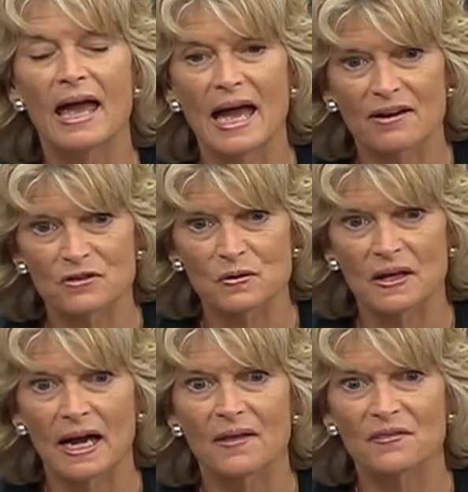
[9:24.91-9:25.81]
after
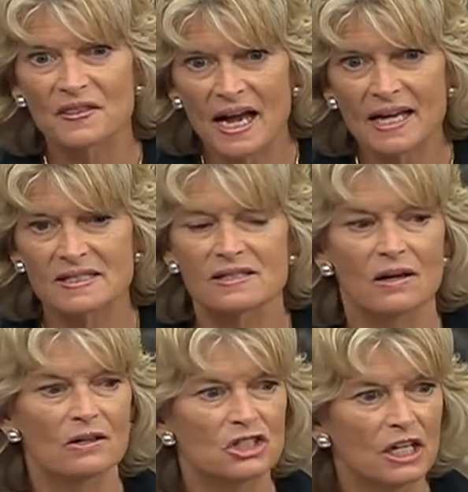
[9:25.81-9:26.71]
that? That's
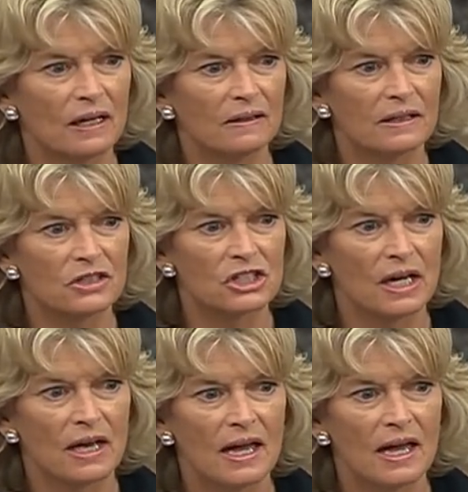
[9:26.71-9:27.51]
our challenge.